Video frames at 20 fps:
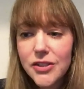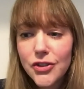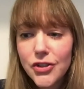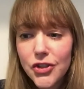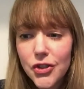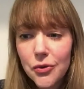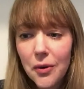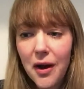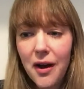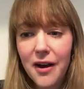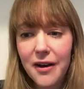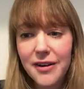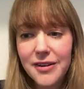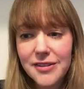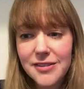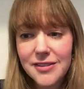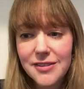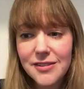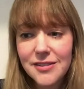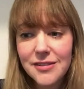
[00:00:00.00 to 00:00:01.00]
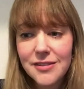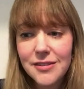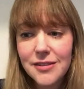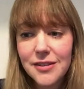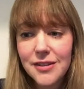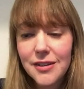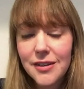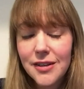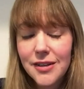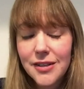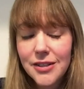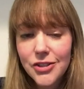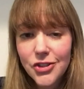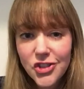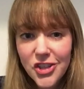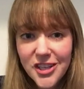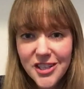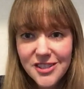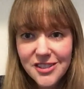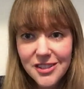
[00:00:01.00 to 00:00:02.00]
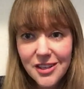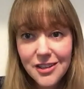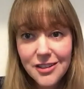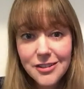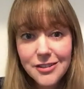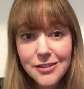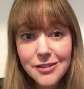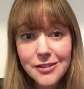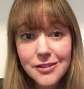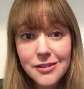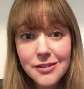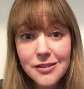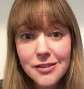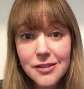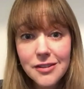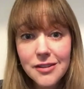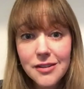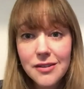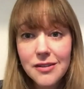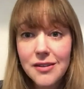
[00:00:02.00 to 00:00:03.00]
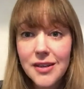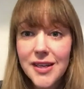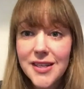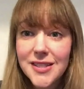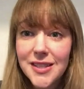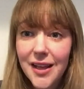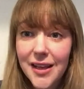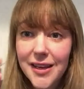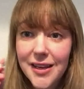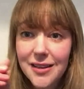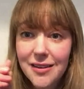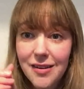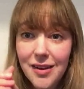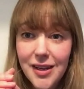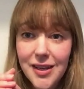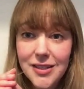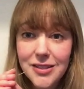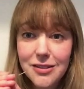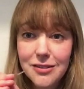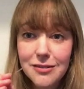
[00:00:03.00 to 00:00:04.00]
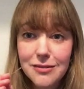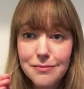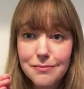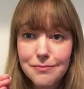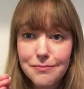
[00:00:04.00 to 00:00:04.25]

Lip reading: to us, Jesus is like a needle.